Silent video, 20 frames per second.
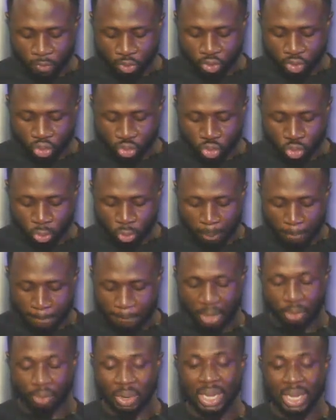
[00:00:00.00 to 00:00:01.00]
through
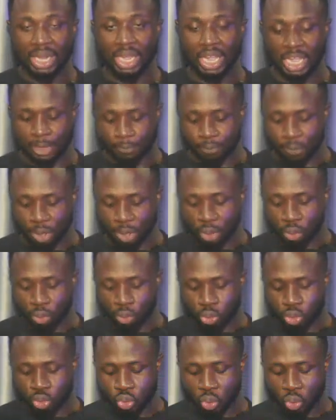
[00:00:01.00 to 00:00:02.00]
Berenga,
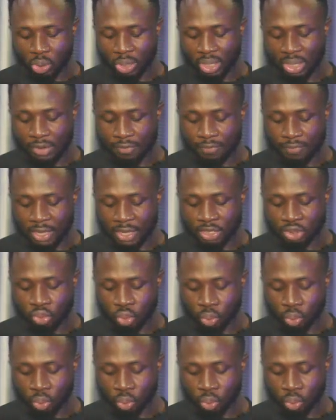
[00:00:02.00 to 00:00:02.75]
who scored the first